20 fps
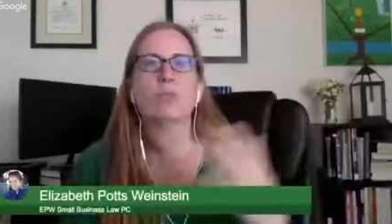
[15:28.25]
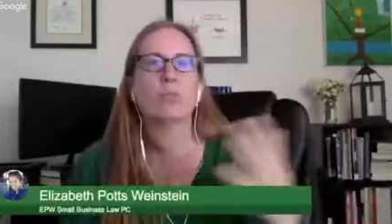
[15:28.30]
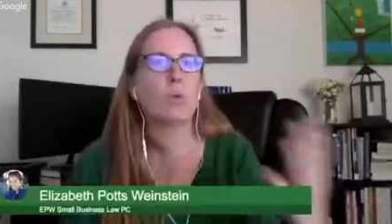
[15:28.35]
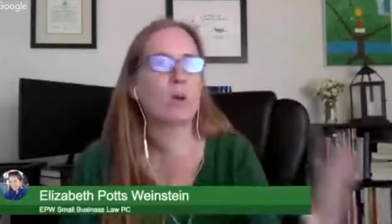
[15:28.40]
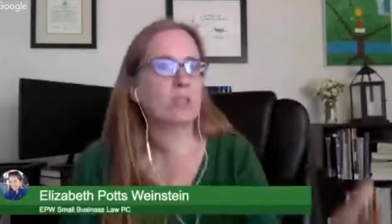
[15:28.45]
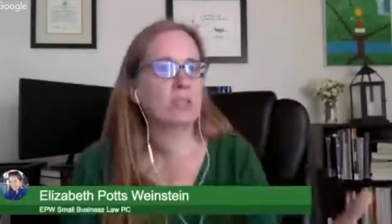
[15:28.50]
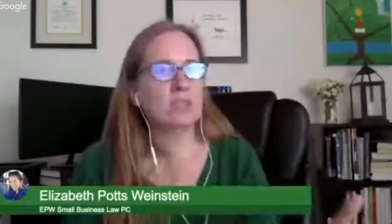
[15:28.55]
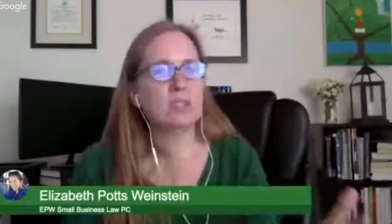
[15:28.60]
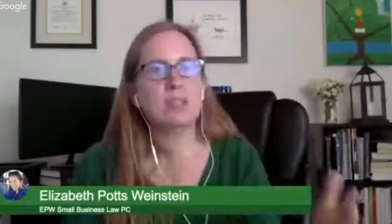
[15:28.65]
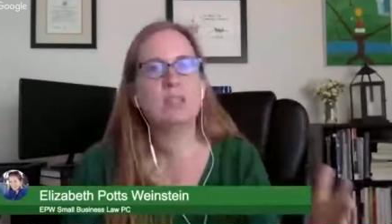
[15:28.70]

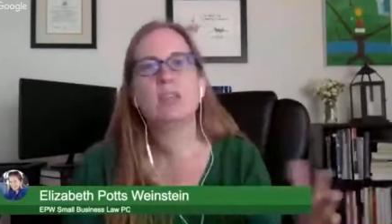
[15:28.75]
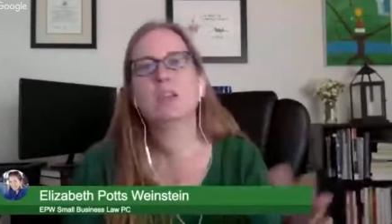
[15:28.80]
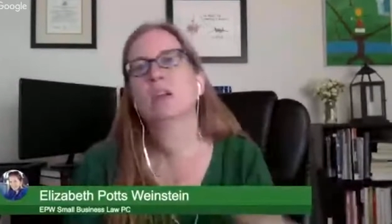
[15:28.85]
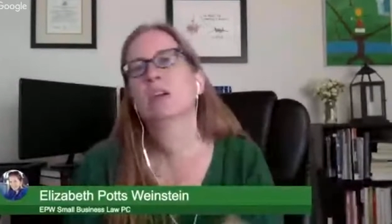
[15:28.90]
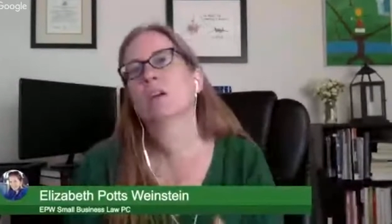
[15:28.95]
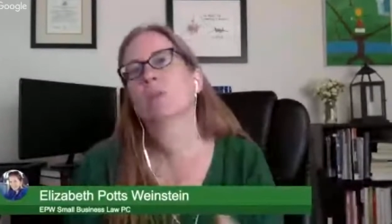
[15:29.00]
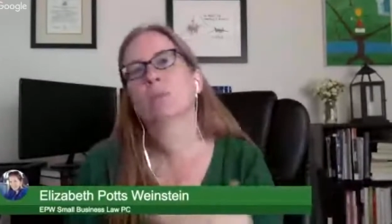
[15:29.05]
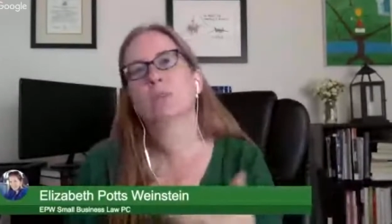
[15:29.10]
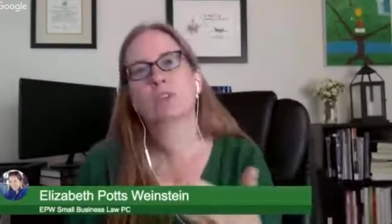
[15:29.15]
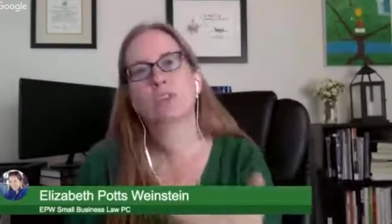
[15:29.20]
once a
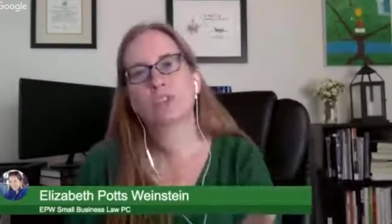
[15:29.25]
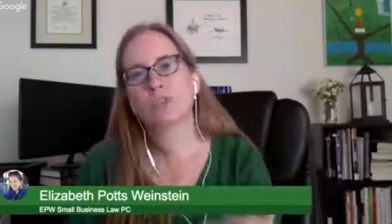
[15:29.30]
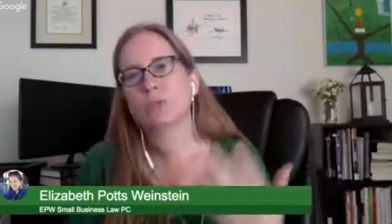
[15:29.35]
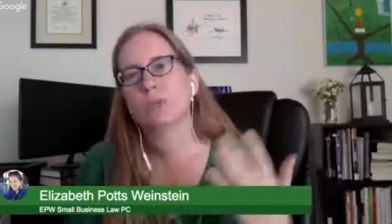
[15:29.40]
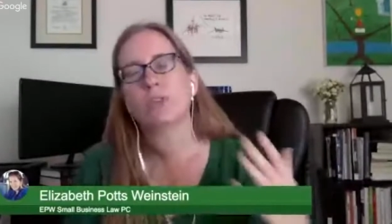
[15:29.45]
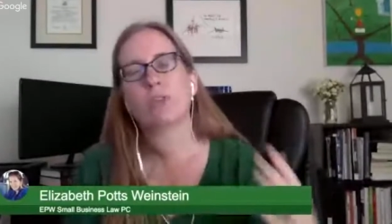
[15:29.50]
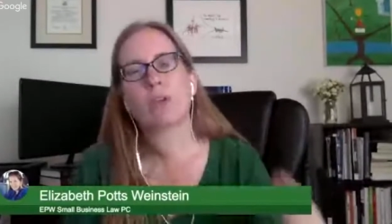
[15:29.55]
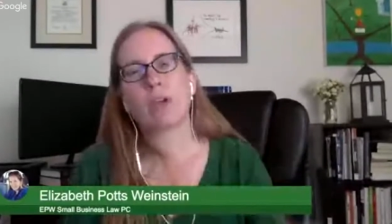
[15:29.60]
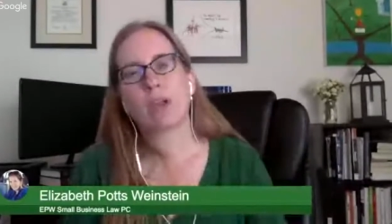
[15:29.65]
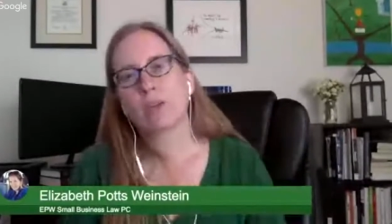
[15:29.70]
year when you're
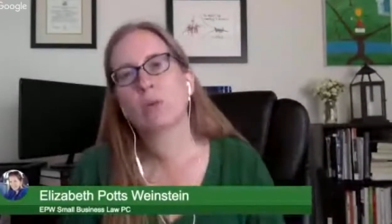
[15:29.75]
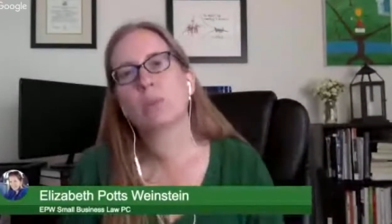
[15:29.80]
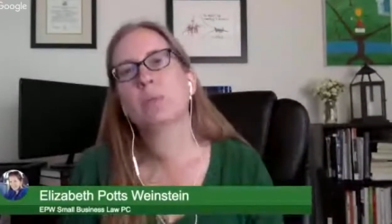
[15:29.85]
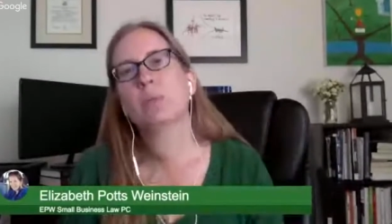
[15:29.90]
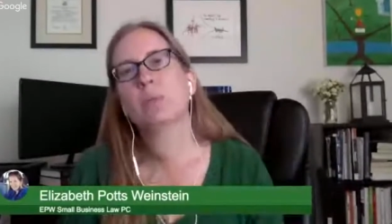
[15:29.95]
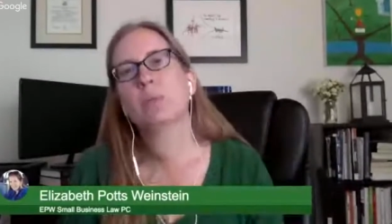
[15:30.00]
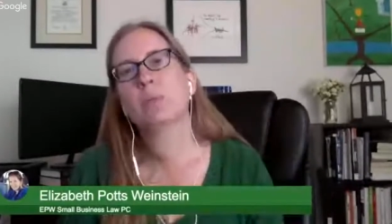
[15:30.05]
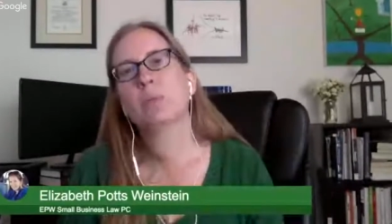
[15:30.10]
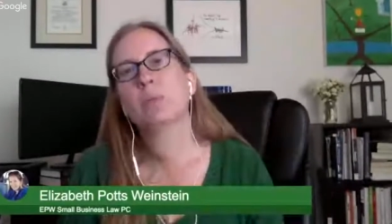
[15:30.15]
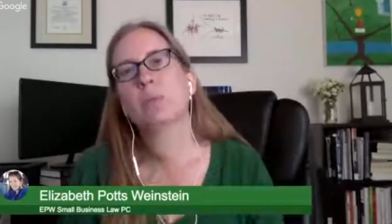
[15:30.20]
doing your annual
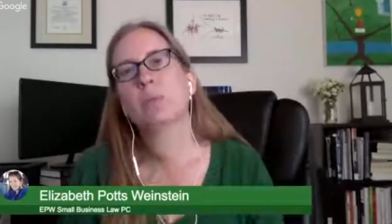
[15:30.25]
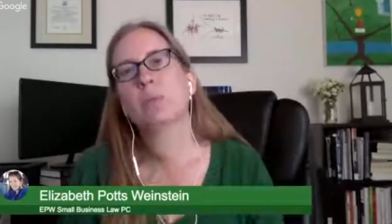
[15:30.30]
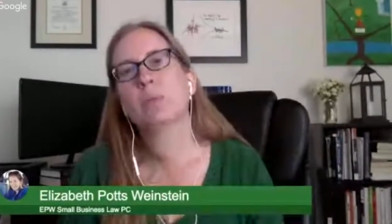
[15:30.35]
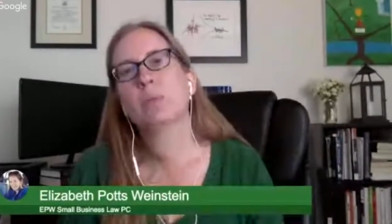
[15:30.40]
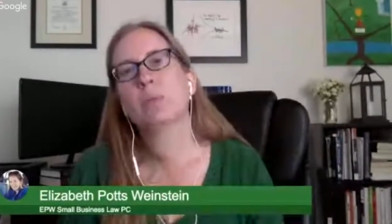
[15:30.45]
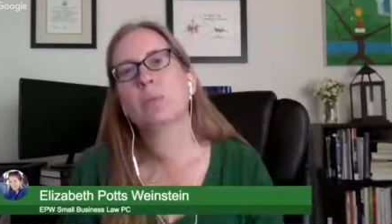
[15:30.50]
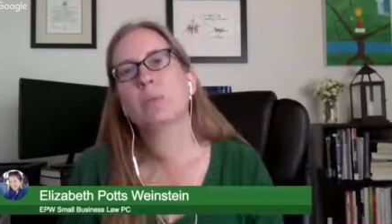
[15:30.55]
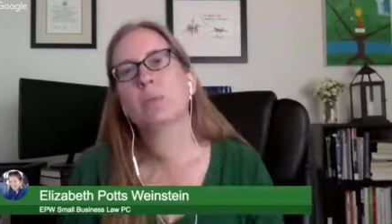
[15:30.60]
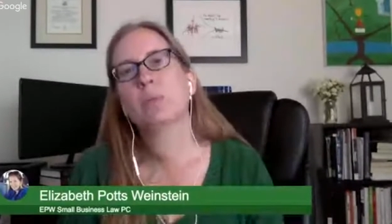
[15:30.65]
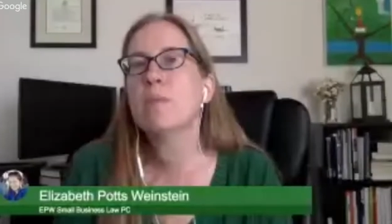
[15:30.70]
planning,
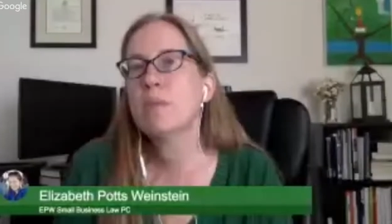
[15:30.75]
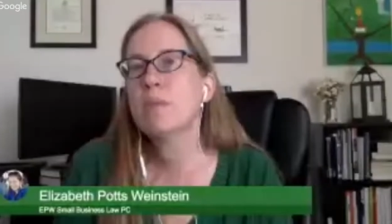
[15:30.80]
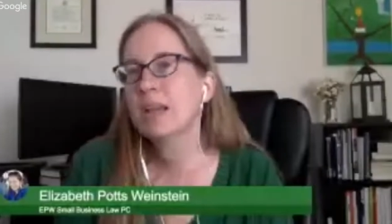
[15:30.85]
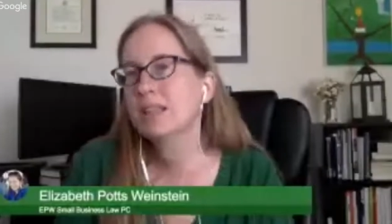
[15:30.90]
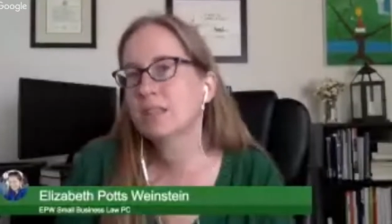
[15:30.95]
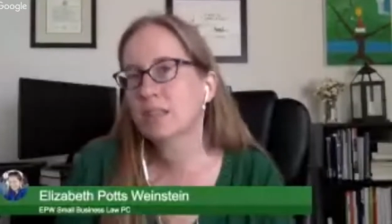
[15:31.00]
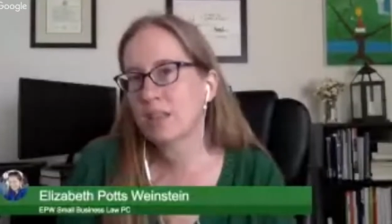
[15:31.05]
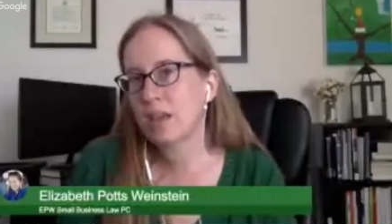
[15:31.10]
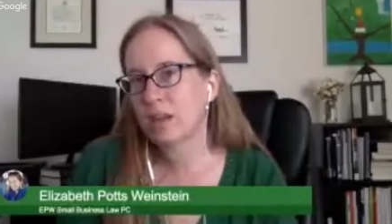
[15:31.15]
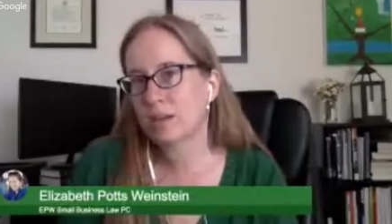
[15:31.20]
that
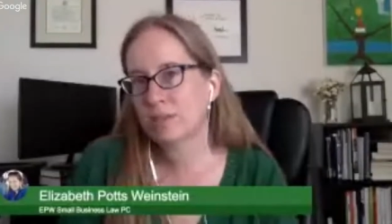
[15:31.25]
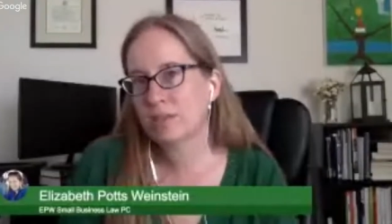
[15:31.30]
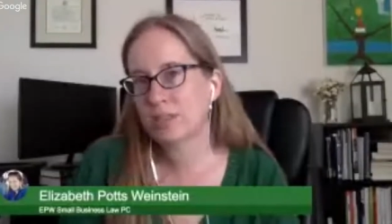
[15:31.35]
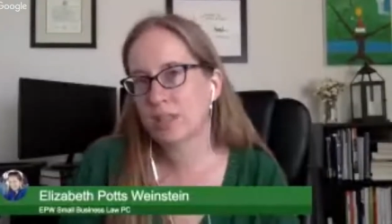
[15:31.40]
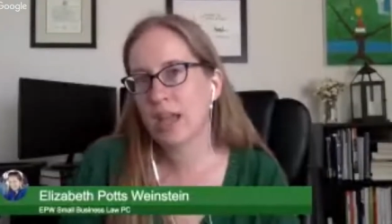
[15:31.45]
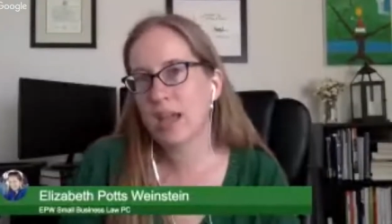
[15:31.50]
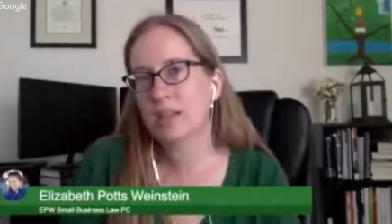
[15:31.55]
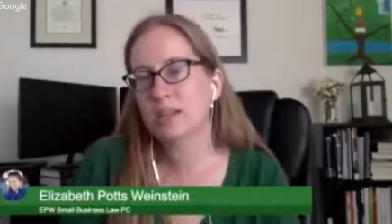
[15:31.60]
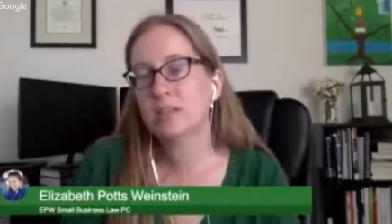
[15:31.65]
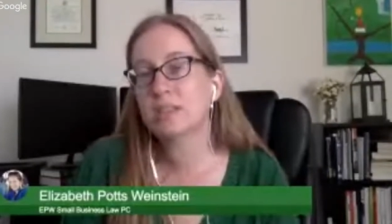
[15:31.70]
makes a lot of
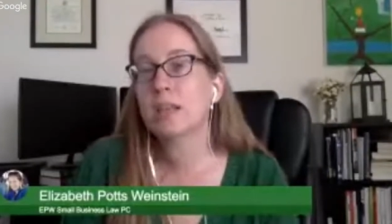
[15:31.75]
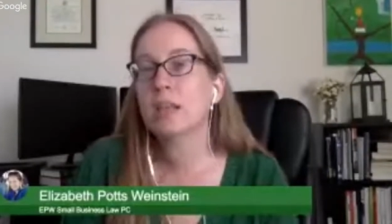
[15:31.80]
sense.